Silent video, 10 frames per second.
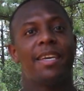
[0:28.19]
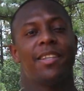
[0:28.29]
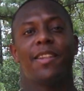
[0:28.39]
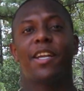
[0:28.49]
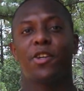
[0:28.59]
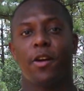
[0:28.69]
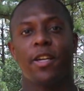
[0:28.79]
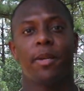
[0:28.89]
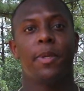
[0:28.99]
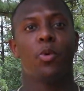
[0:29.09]
and then that turned
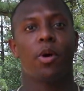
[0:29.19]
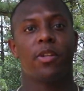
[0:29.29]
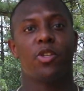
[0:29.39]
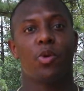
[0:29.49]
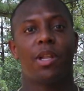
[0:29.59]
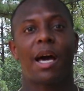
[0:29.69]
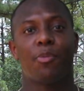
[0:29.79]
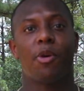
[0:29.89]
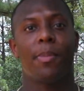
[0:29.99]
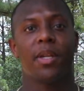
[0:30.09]
into me wanting to do a lot
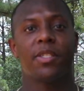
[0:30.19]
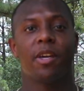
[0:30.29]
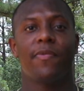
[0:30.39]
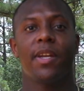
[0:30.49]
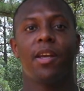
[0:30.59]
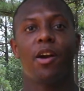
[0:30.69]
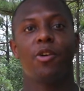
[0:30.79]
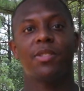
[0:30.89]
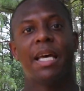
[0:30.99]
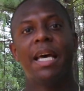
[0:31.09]
more military
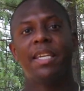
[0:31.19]
videos